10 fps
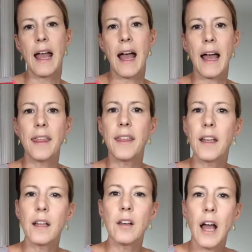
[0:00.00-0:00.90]
I
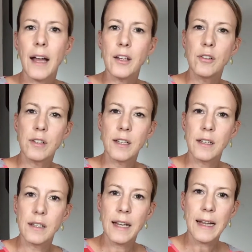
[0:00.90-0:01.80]
think not using
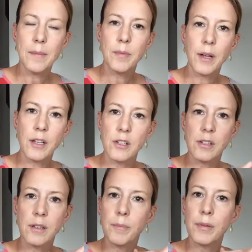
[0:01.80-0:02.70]
the tape and
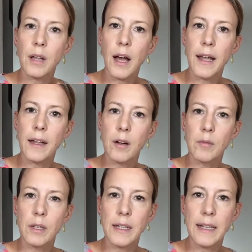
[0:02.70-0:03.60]
just applying a
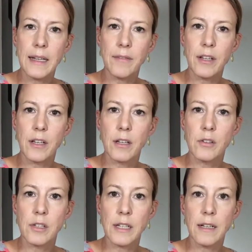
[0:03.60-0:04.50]
really even
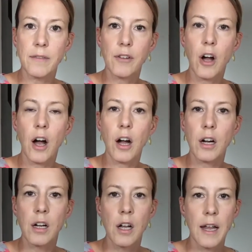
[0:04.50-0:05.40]
sheet of caulk